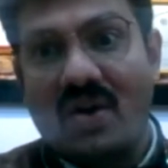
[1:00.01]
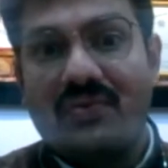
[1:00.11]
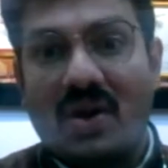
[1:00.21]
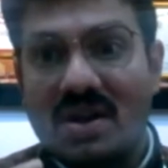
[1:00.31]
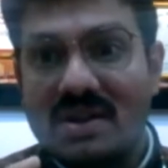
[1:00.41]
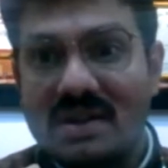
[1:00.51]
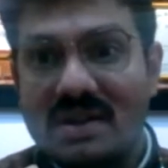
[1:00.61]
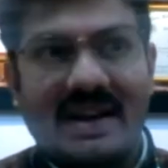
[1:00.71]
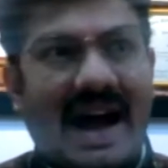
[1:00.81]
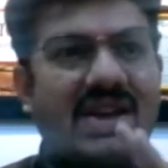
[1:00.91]
for
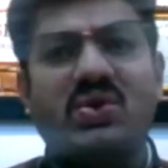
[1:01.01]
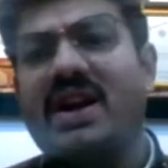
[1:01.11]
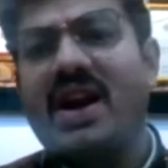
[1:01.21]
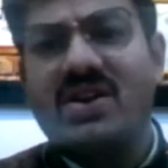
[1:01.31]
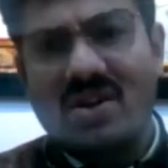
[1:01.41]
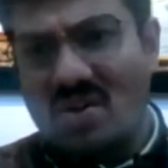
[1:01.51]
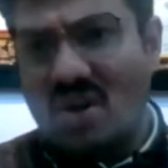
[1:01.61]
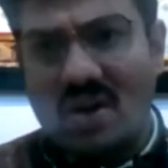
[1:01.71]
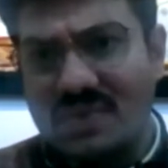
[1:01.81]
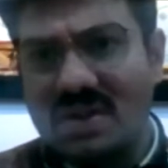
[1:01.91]
adjudication
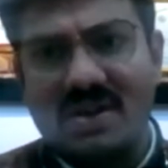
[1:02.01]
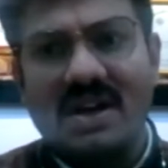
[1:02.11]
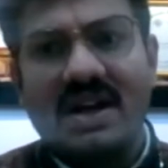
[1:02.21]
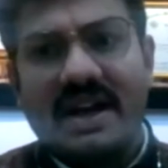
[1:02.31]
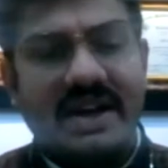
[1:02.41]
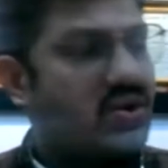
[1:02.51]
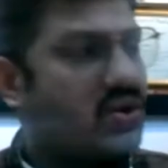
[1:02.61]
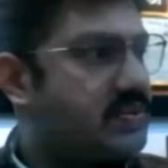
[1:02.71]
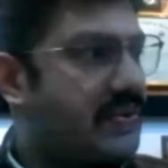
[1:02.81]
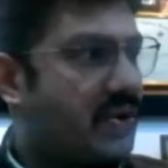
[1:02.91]
of the issues
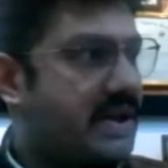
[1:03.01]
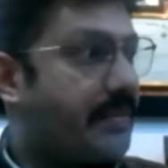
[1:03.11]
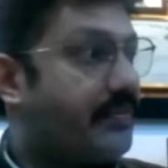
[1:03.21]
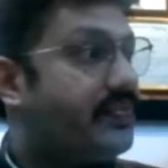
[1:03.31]
before them.